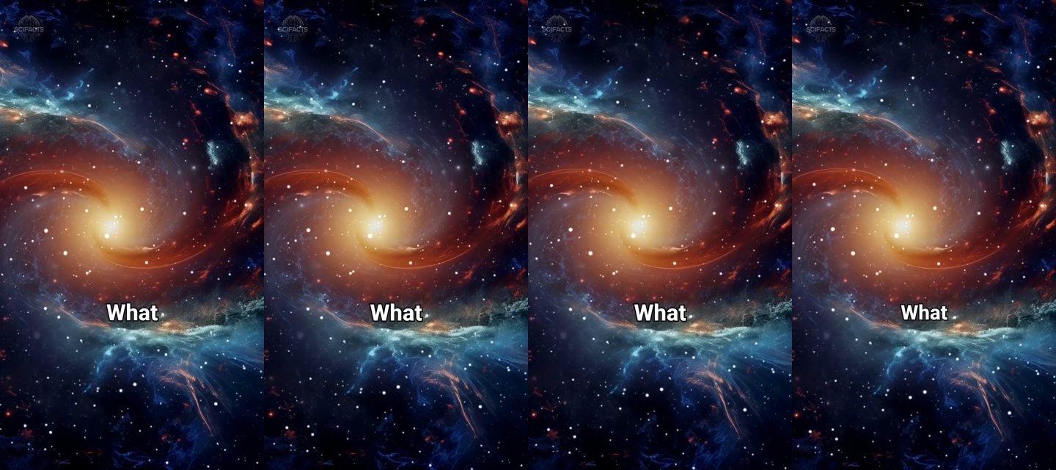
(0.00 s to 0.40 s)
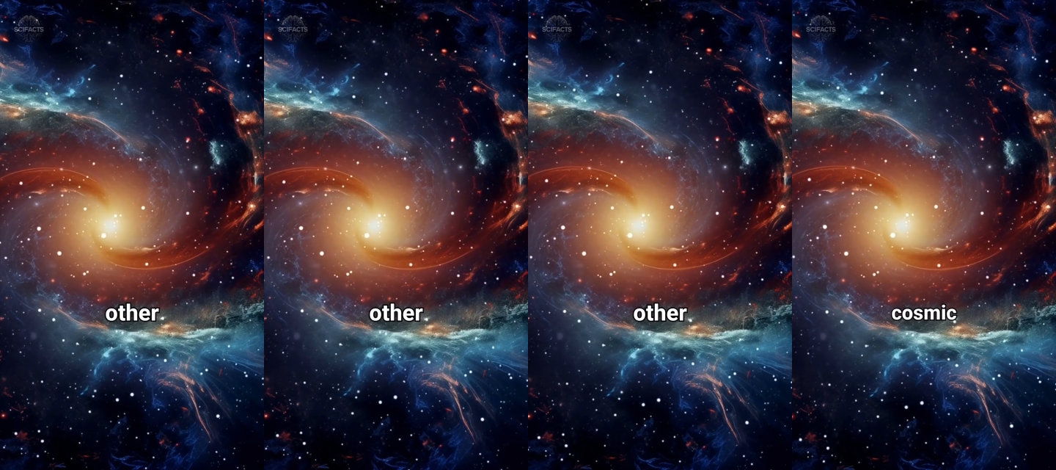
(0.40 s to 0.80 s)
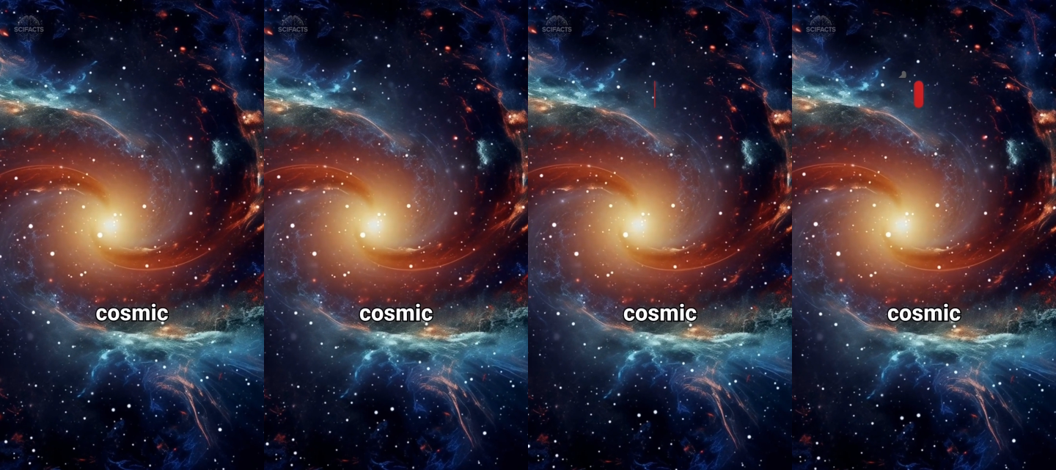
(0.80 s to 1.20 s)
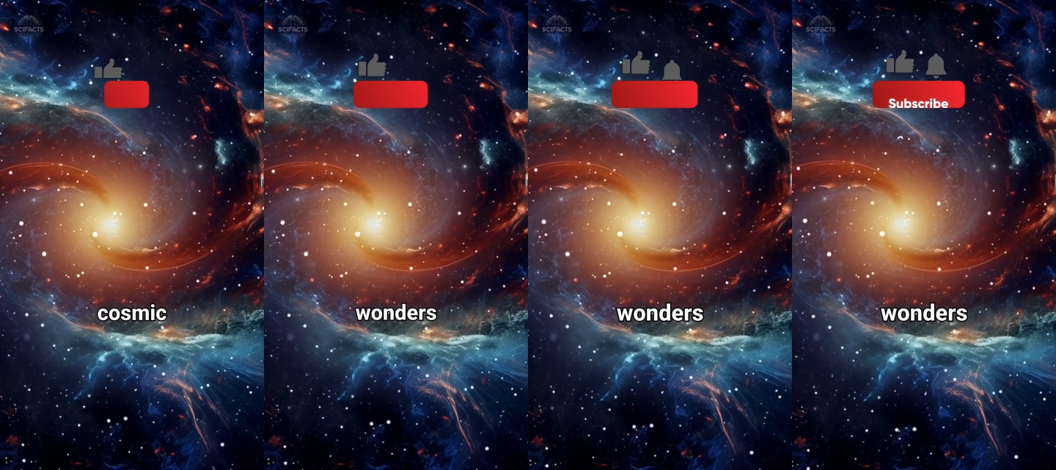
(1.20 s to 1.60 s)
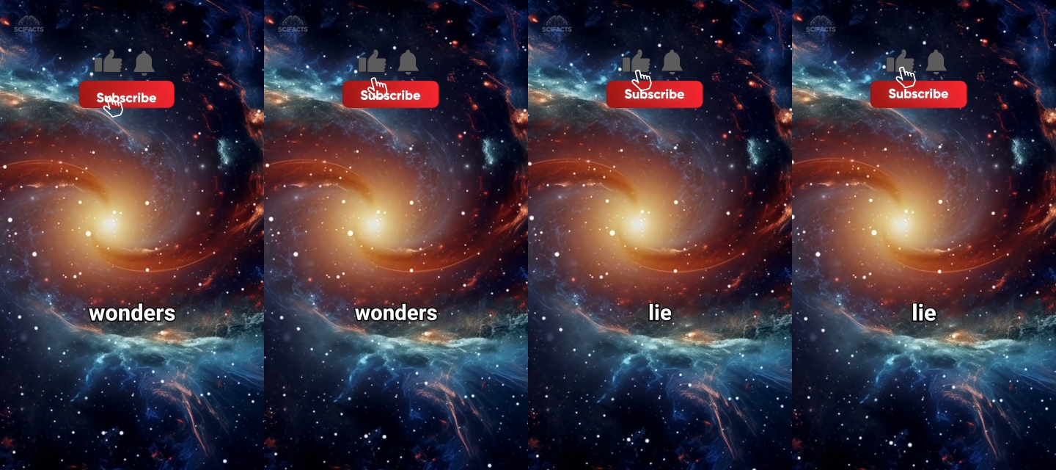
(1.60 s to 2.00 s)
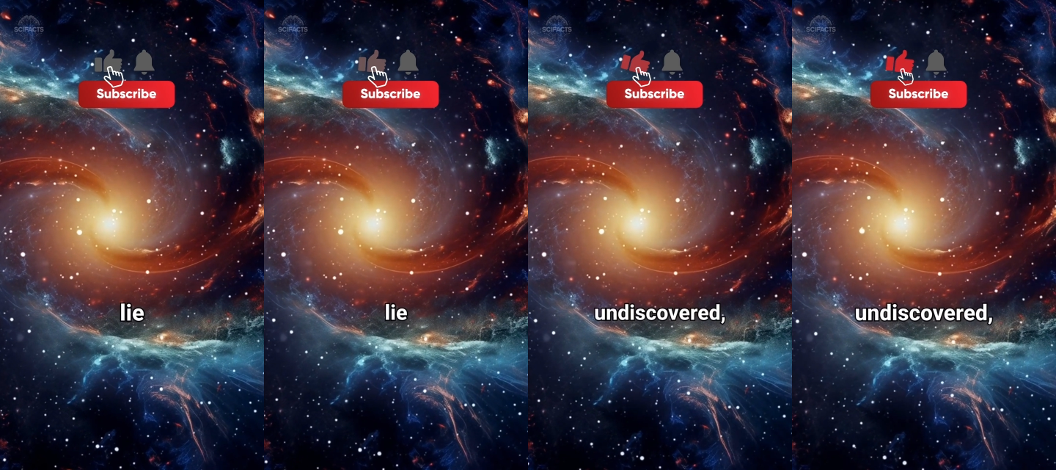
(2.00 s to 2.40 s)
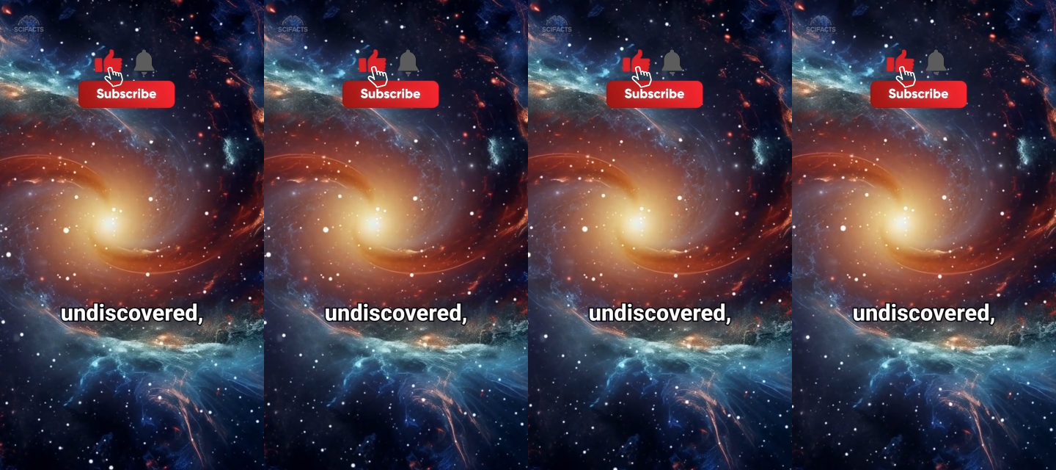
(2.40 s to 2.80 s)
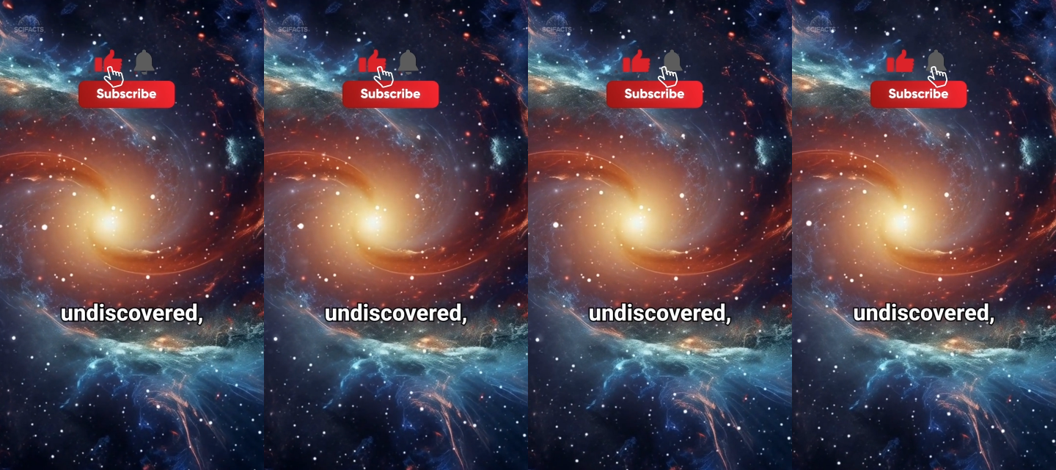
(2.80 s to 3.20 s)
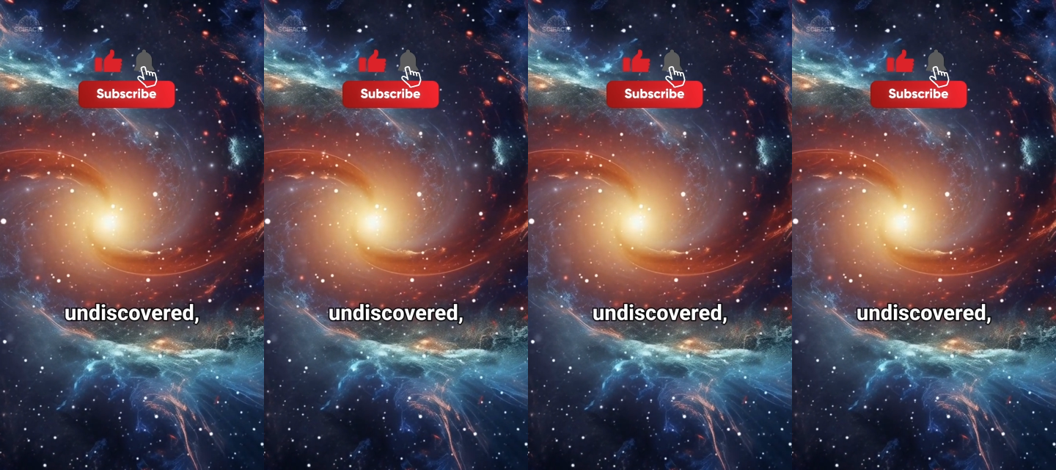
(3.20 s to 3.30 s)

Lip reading: (no speaker visible)